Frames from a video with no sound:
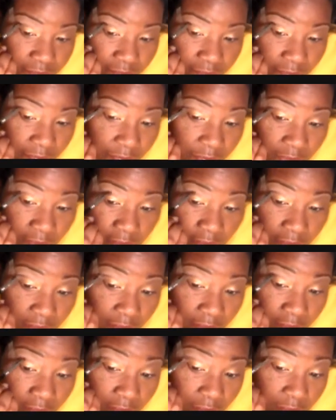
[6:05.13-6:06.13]

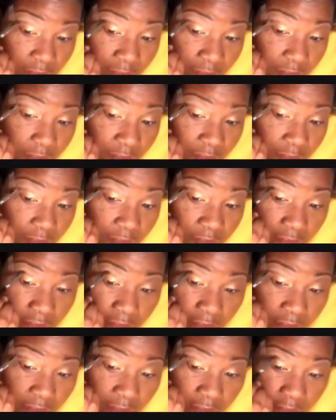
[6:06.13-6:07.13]

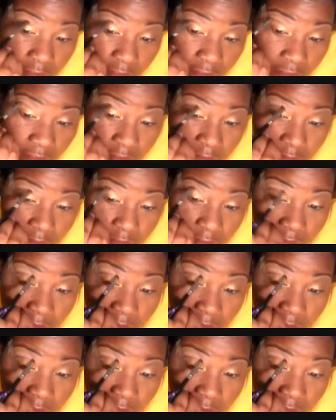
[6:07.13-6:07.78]
No one is speaking in this clip.